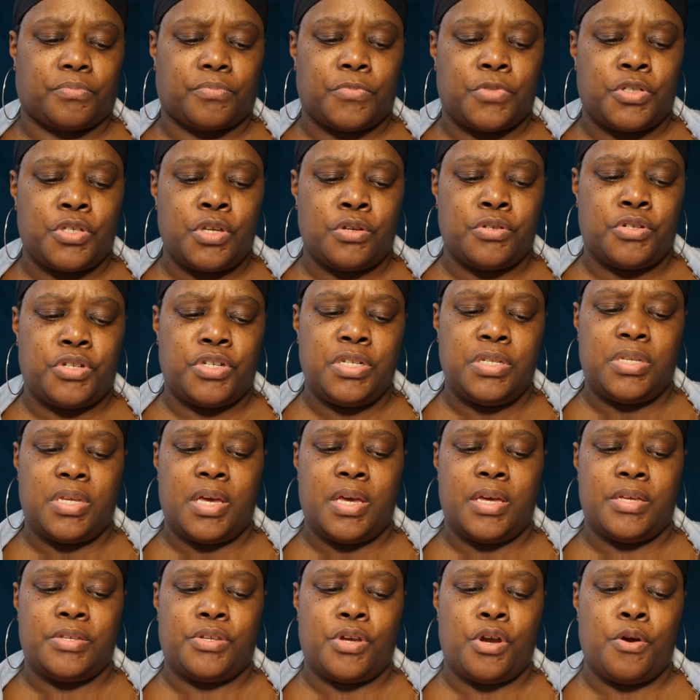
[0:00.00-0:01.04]
so she
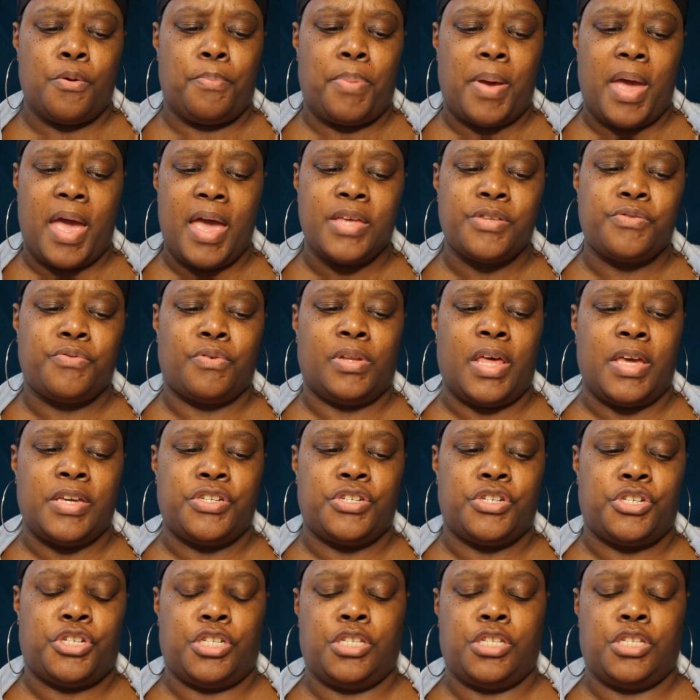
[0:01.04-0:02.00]
says her past relationship,